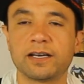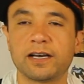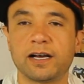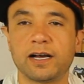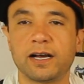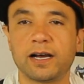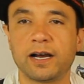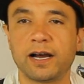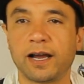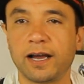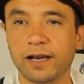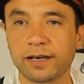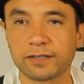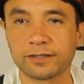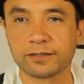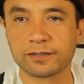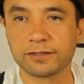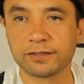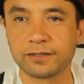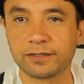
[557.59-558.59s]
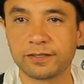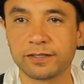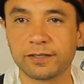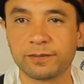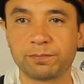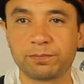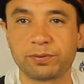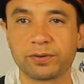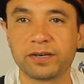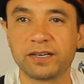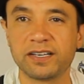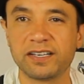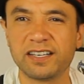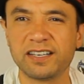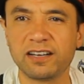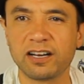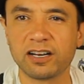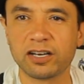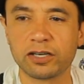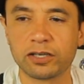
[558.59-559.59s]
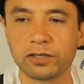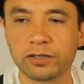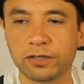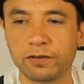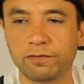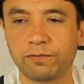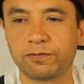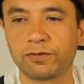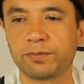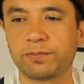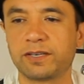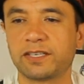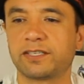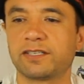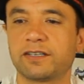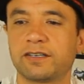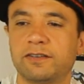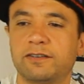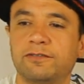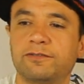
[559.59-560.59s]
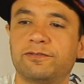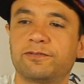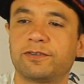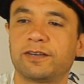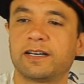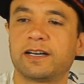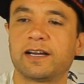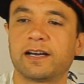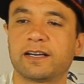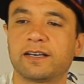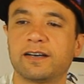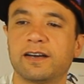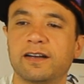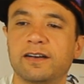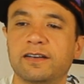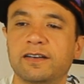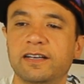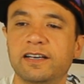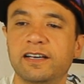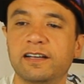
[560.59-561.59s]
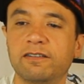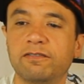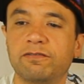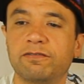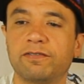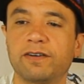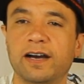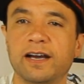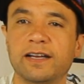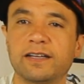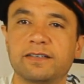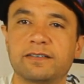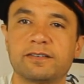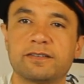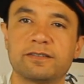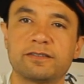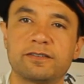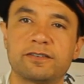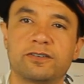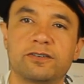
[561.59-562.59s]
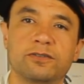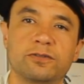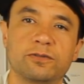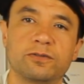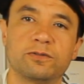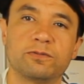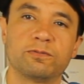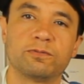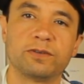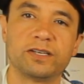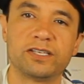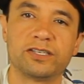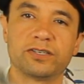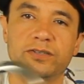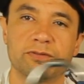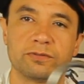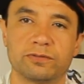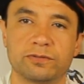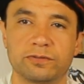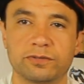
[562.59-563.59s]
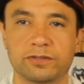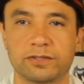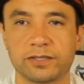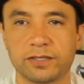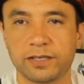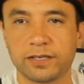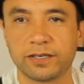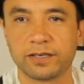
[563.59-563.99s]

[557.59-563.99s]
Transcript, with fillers: uh, I actually did pretty good for myself and I got an invite to regionals.